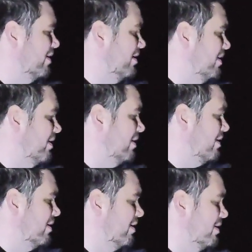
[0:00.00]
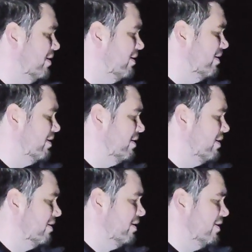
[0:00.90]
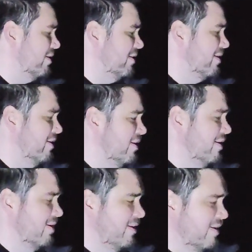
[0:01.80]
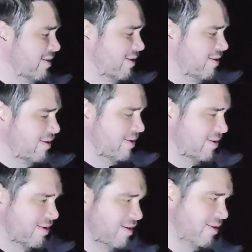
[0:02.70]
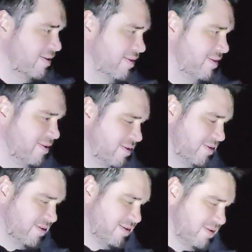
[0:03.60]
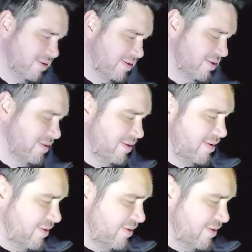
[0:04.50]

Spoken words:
a disclaimer at the start of this video for any incorrect German pronunciation.